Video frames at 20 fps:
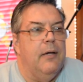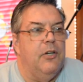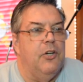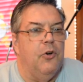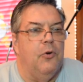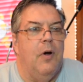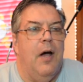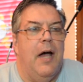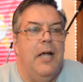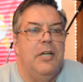
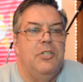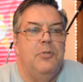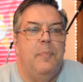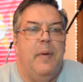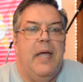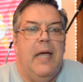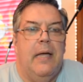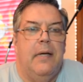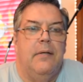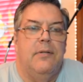garage
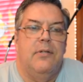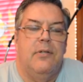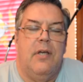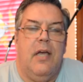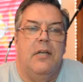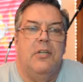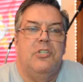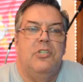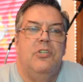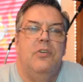bands
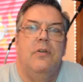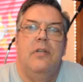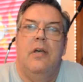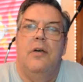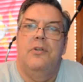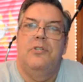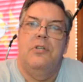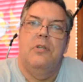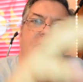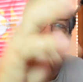kind of
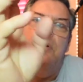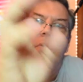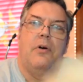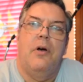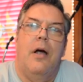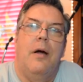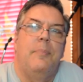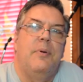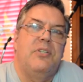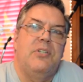studios, you throw
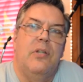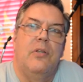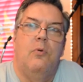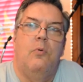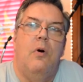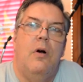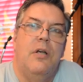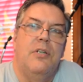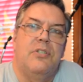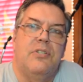carpets on the
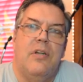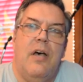walls,